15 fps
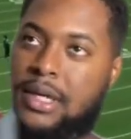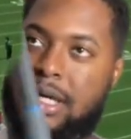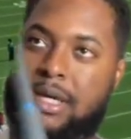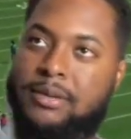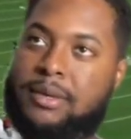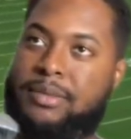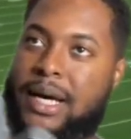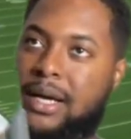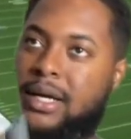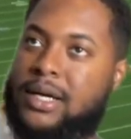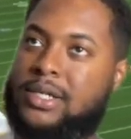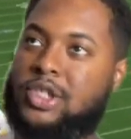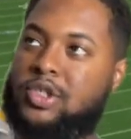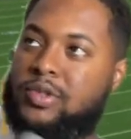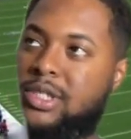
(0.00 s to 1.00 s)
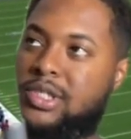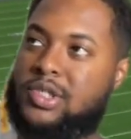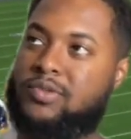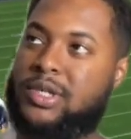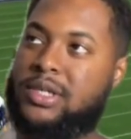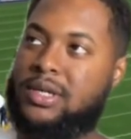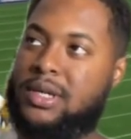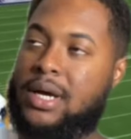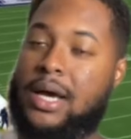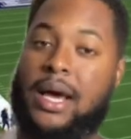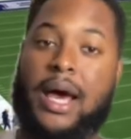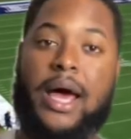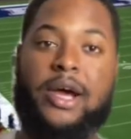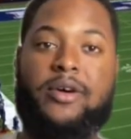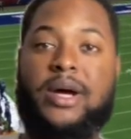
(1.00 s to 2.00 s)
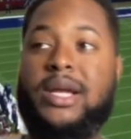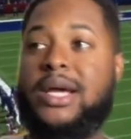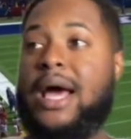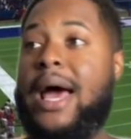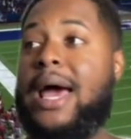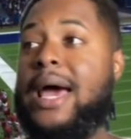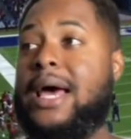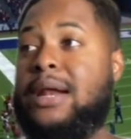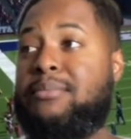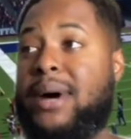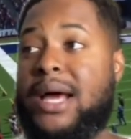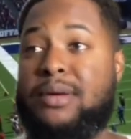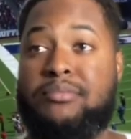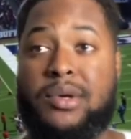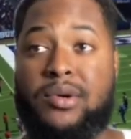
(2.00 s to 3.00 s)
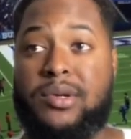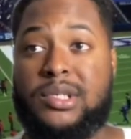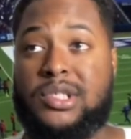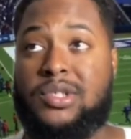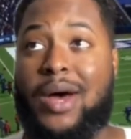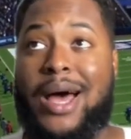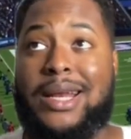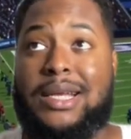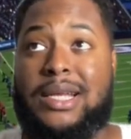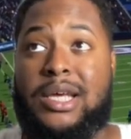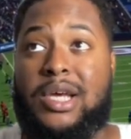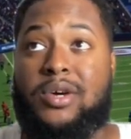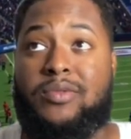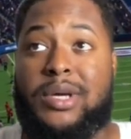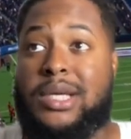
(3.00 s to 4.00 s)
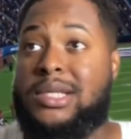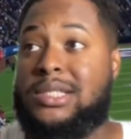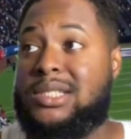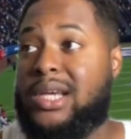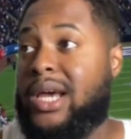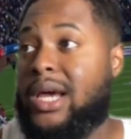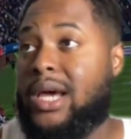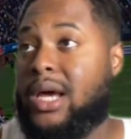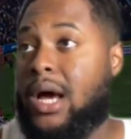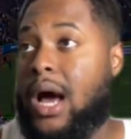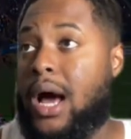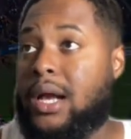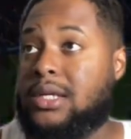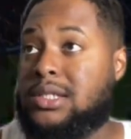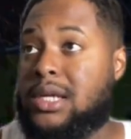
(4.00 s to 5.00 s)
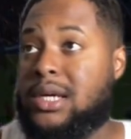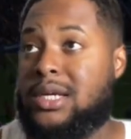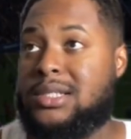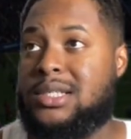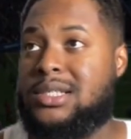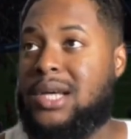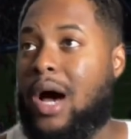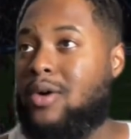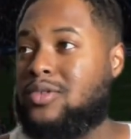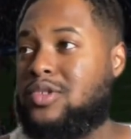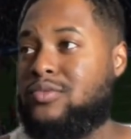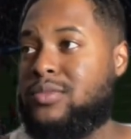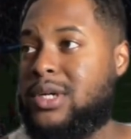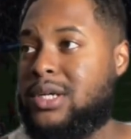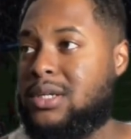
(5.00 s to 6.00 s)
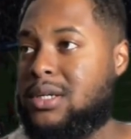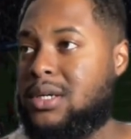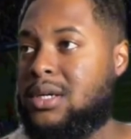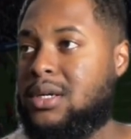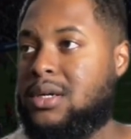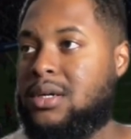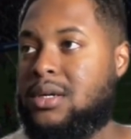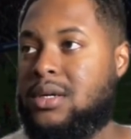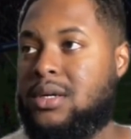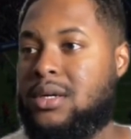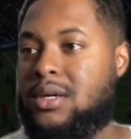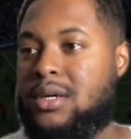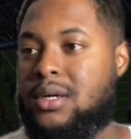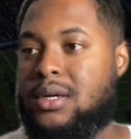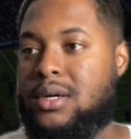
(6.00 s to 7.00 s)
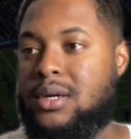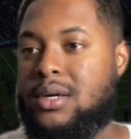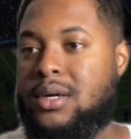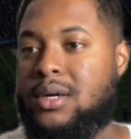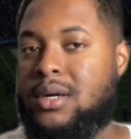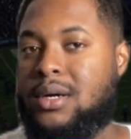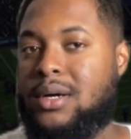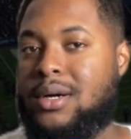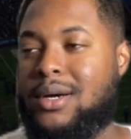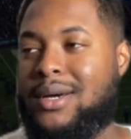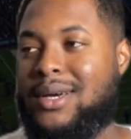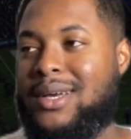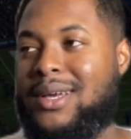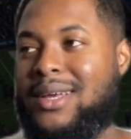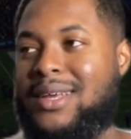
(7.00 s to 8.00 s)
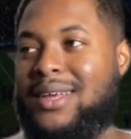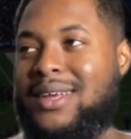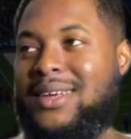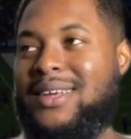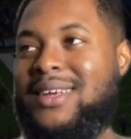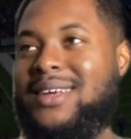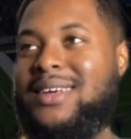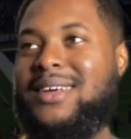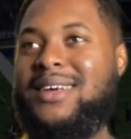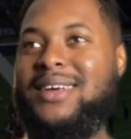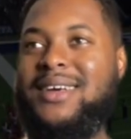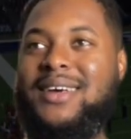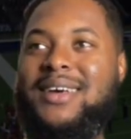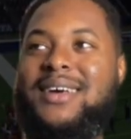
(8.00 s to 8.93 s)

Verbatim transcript: Get him up out of here. Sweet, sweet. Hey. Hey, Crane, I had the mic muted, so I didn't hear what he said, honestly, because he talked. Oh, he quit the game. He so pussy. He lame on oh, God.